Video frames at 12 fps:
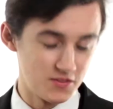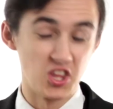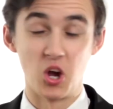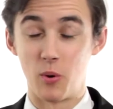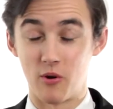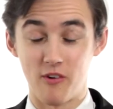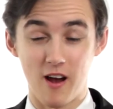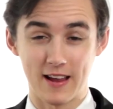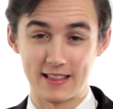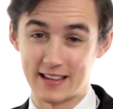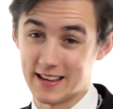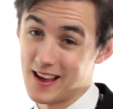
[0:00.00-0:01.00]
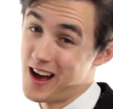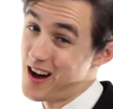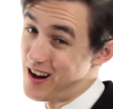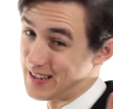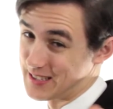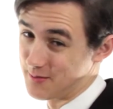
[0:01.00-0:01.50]
Noah rocking the
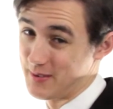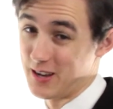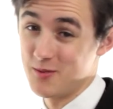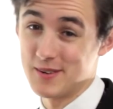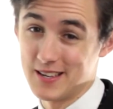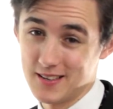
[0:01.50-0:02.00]
awesome helmet.